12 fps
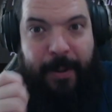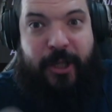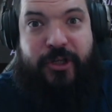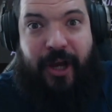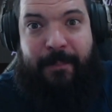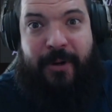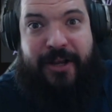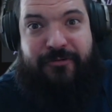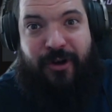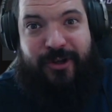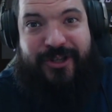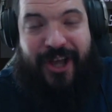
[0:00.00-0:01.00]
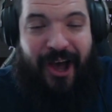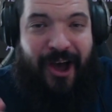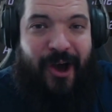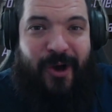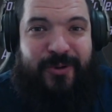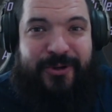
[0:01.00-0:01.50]
but somebody's roster
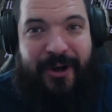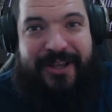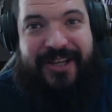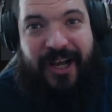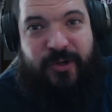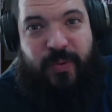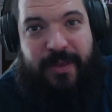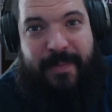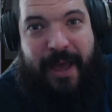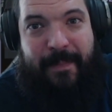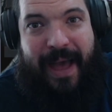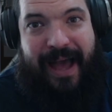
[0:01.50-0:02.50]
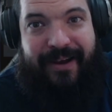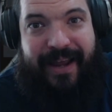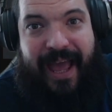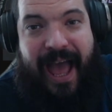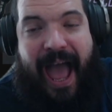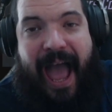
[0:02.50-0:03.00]
who's got in touch with me about it,